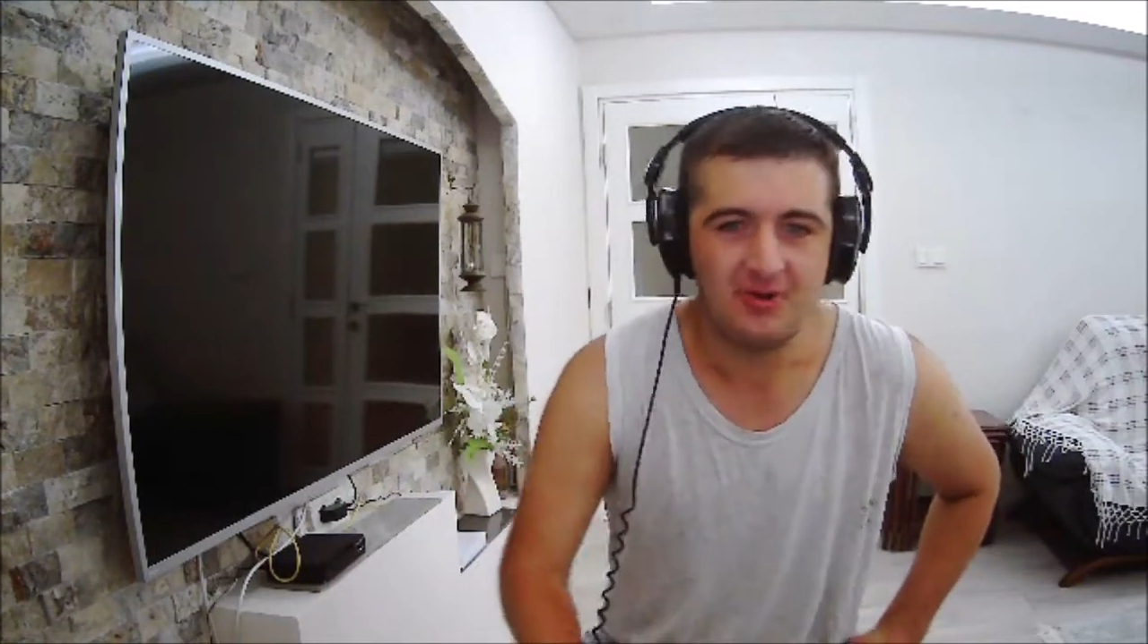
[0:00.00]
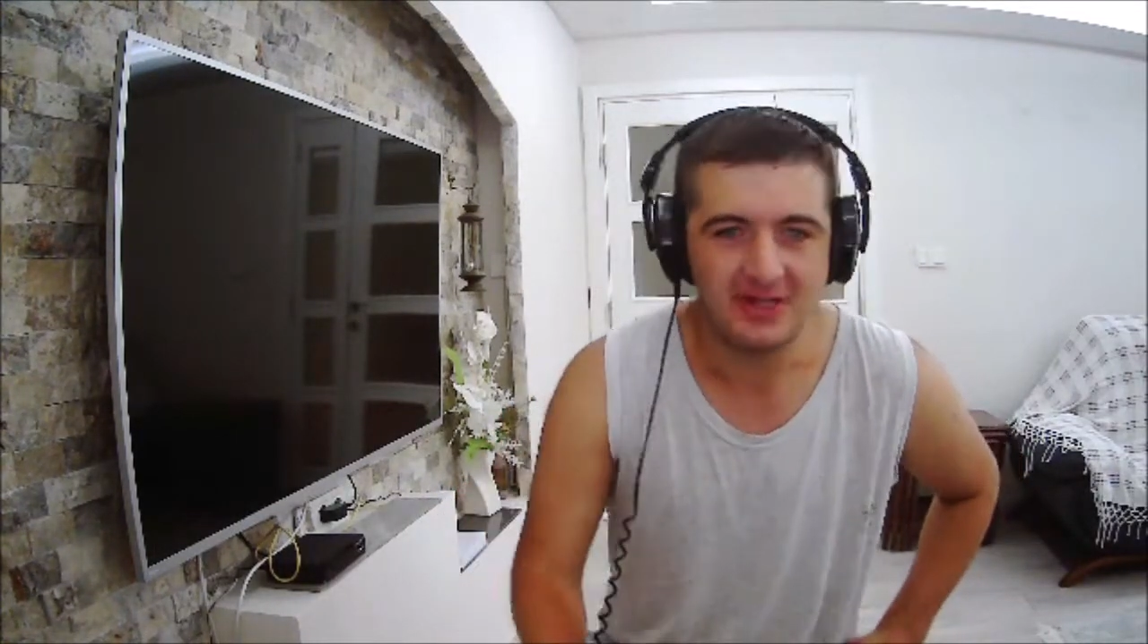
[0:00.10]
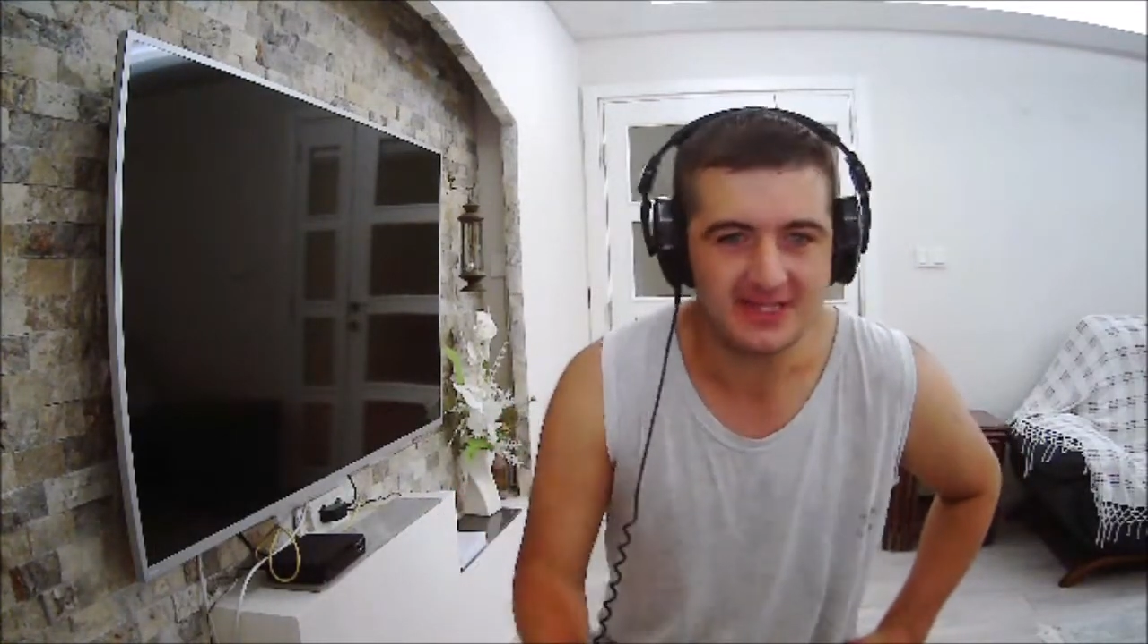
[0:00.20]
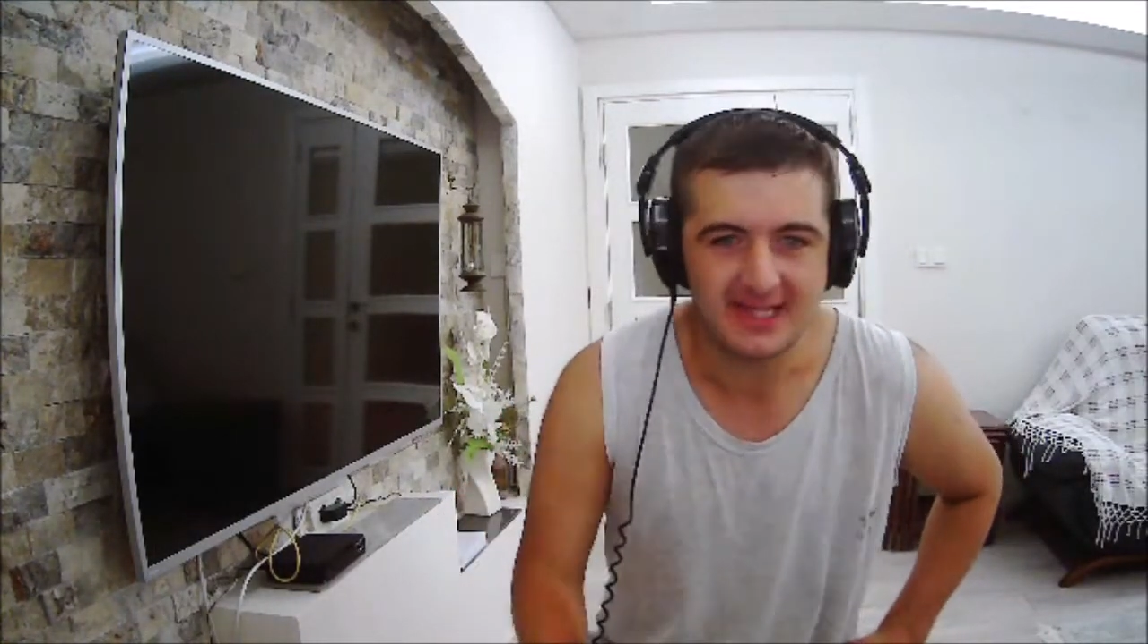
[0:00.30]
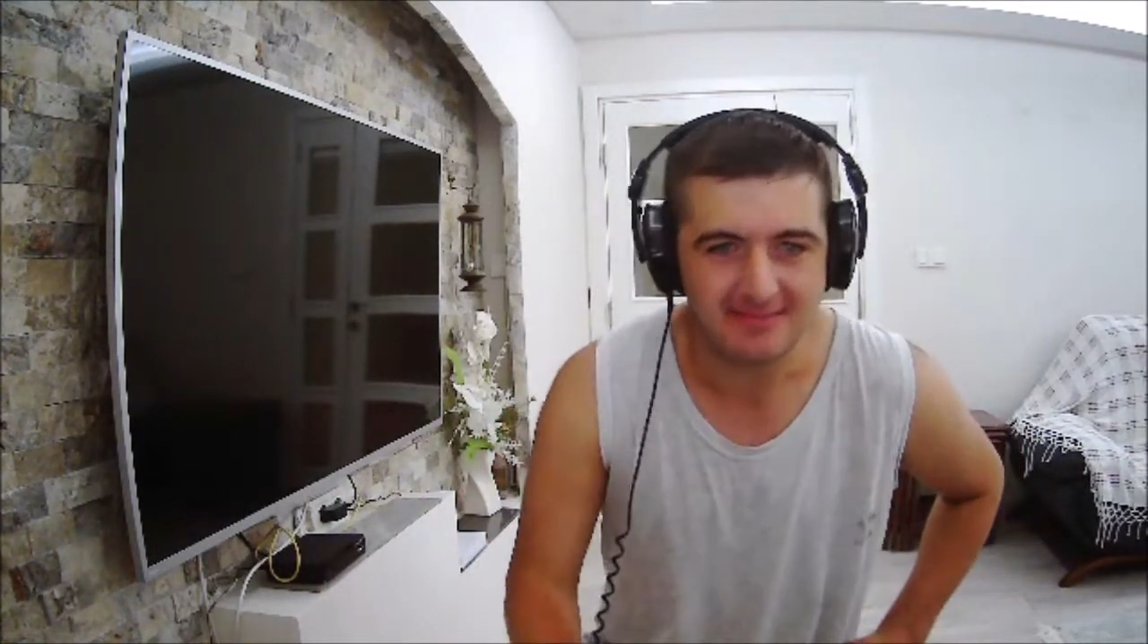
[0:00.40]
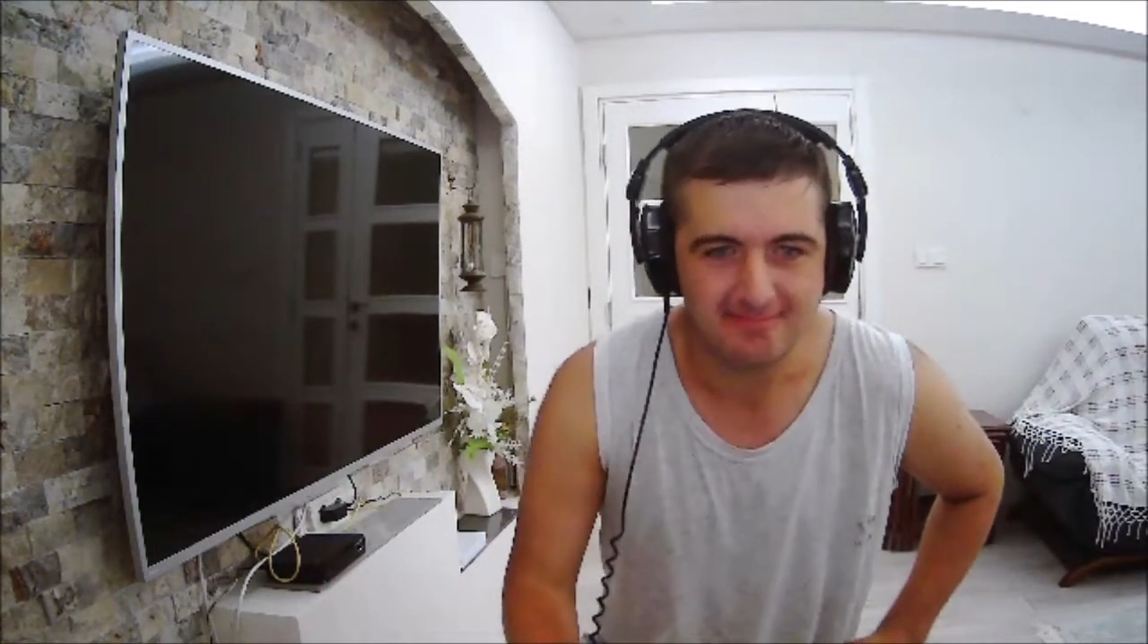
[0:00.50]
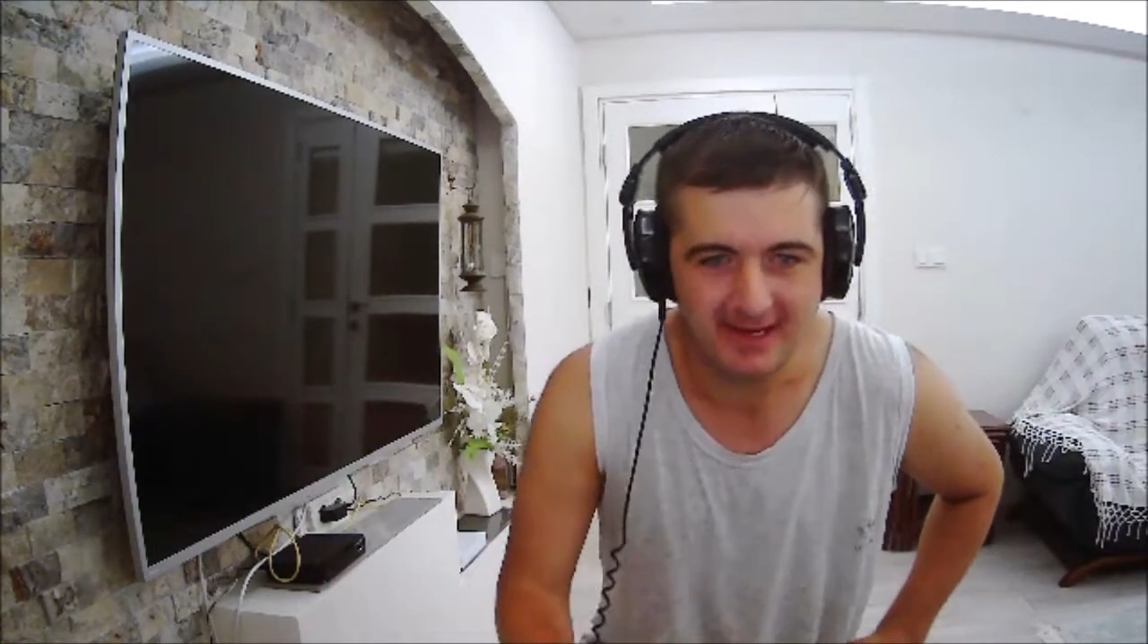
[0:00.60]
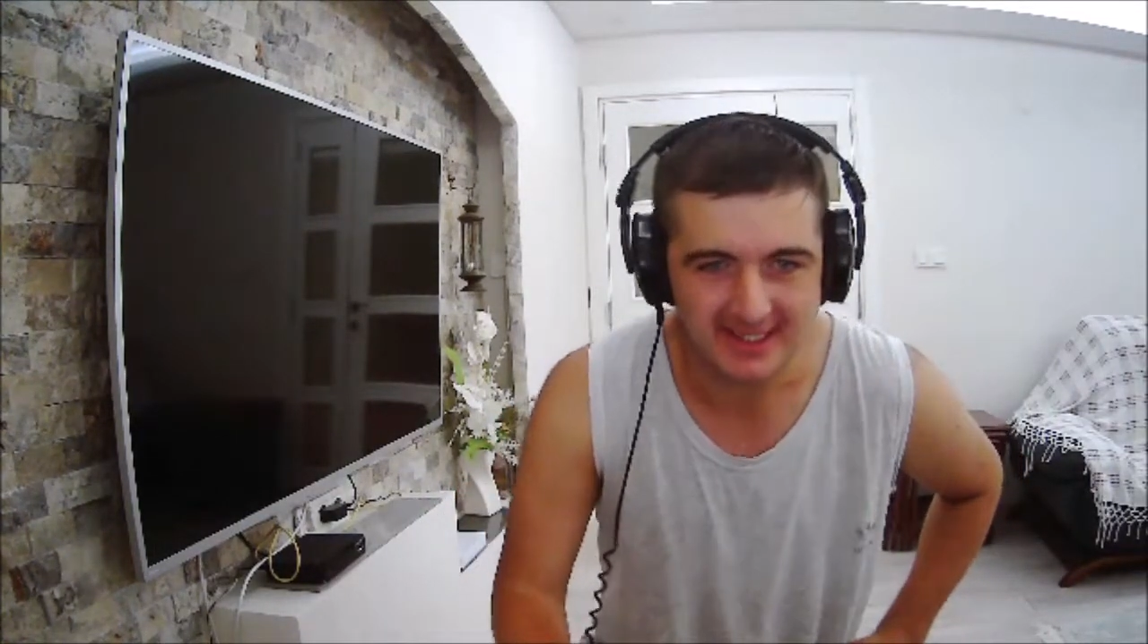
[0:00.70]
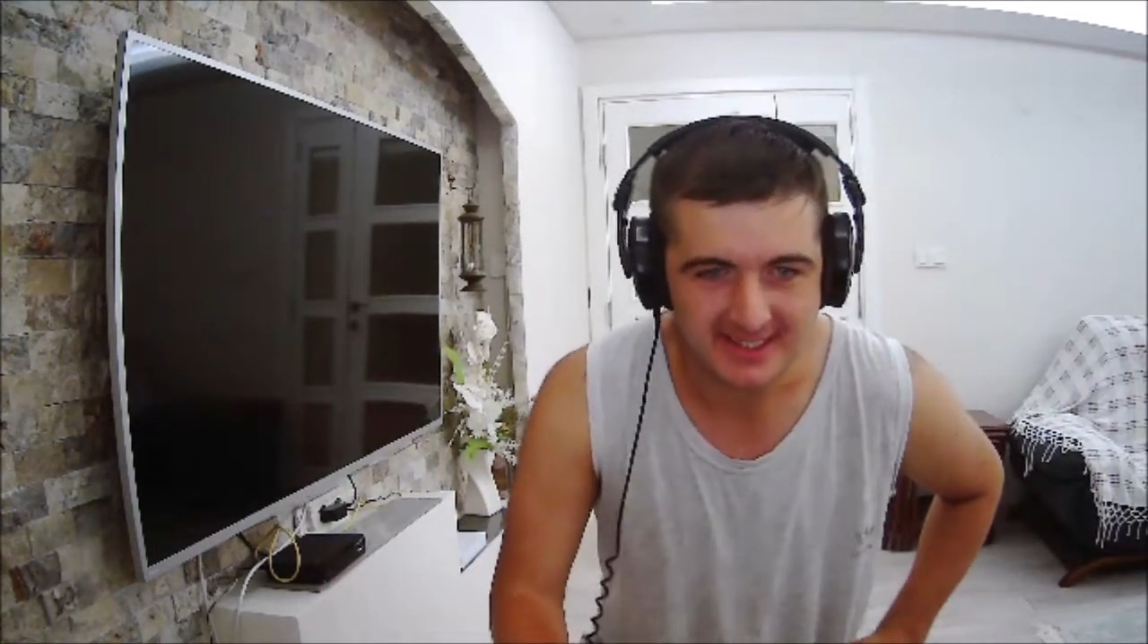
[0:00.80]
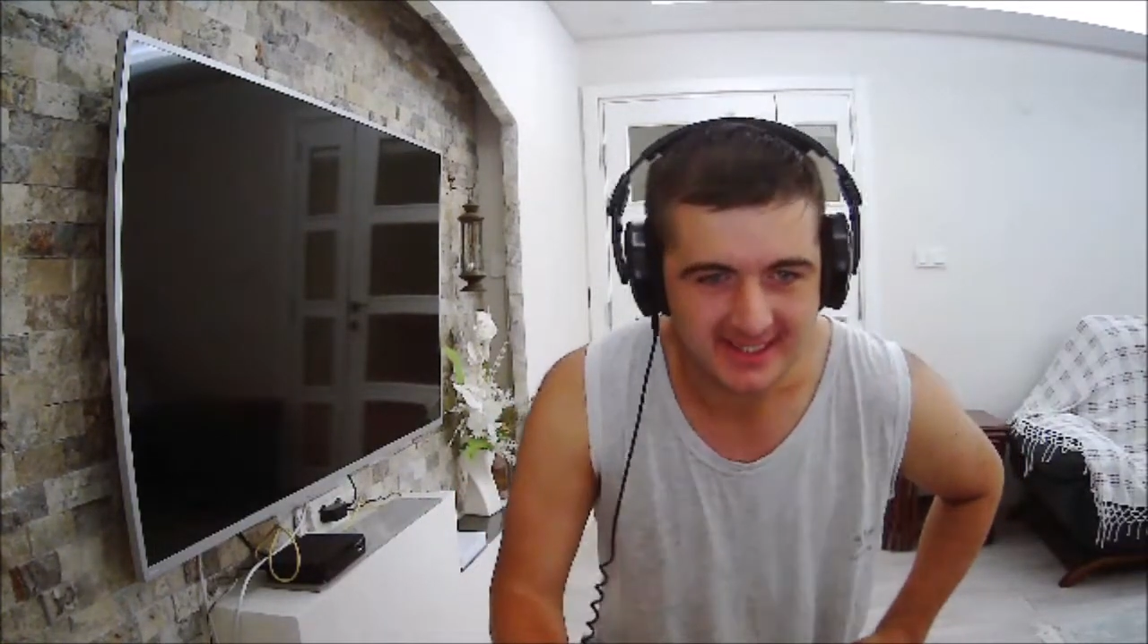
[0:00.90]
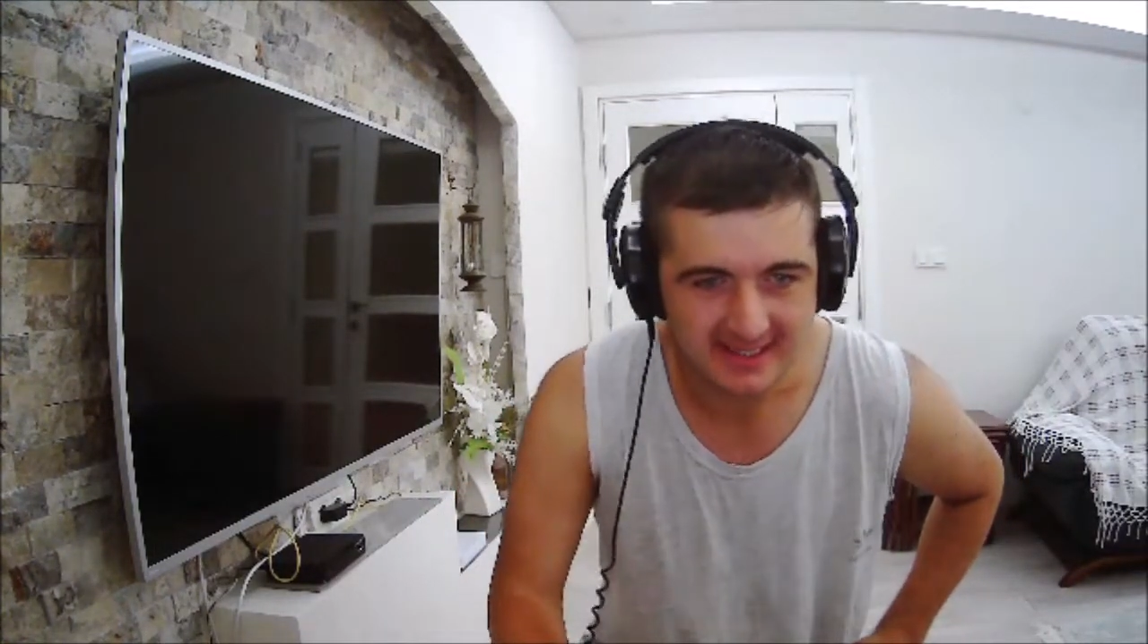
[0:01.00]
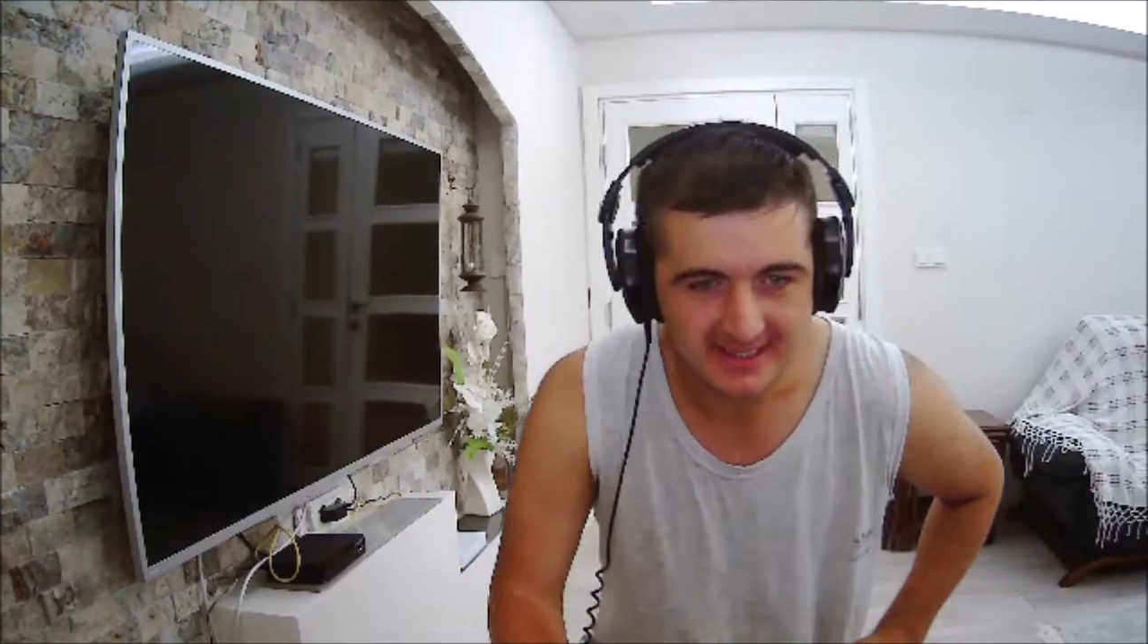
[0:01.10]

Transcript: it that much.